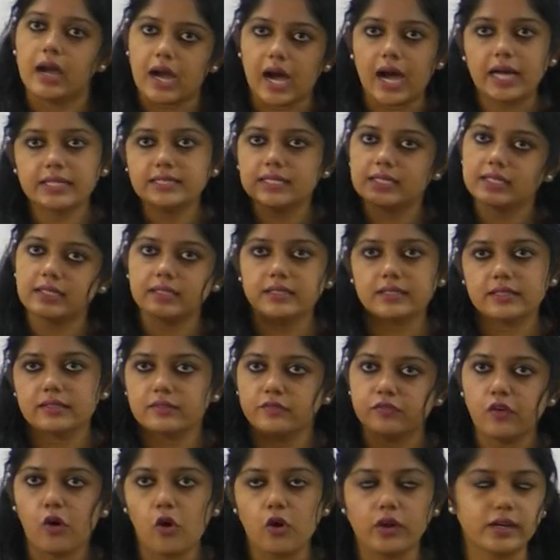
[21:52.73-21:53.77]
Other
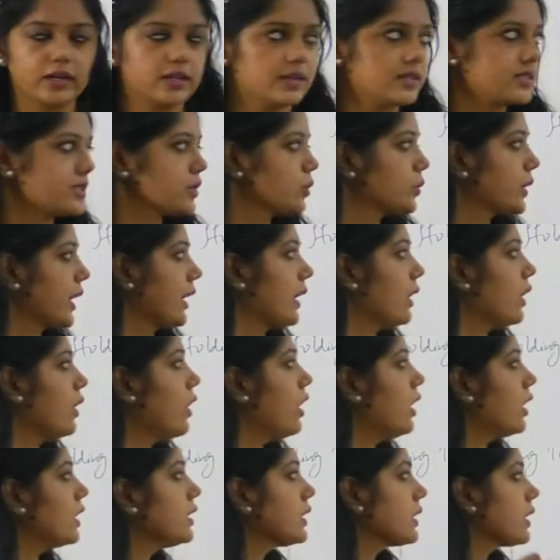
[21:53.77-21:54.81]
foreigners, okay,
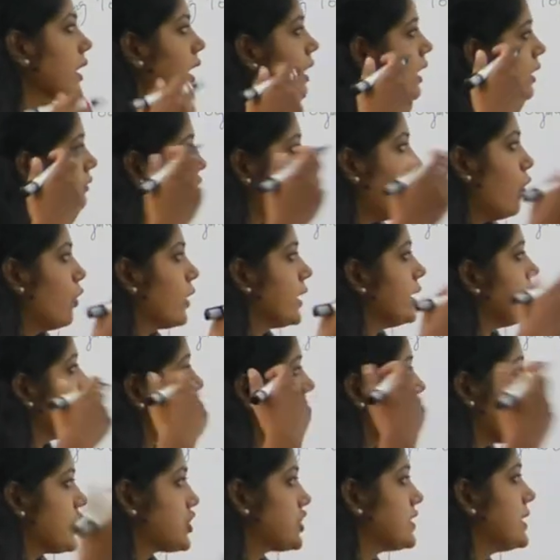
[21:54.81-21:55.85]
or foreign
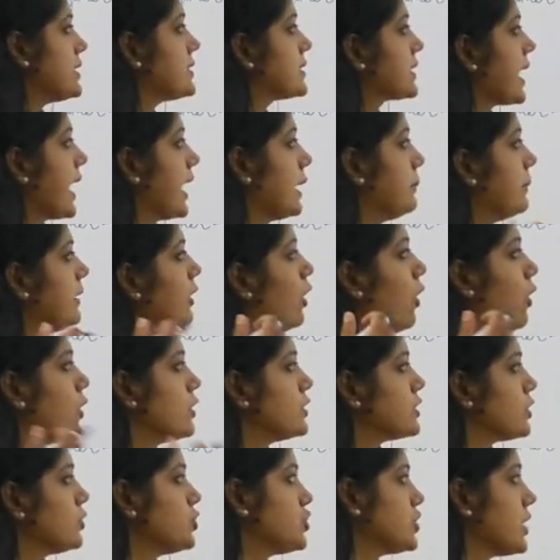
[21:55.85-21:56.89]
nationals can be
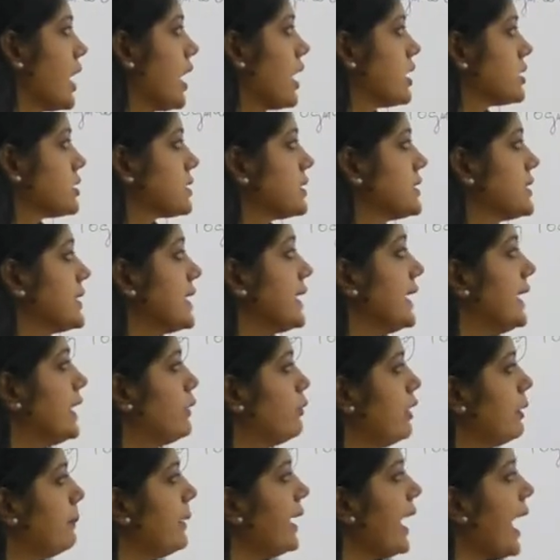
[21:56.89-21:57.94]
also charged. See, it
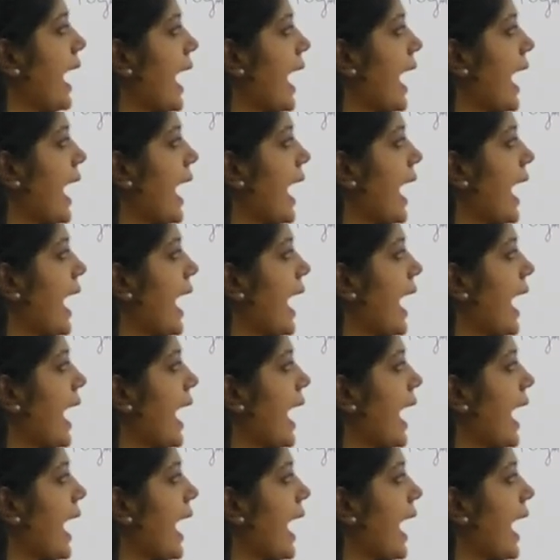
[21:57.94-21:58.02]
will be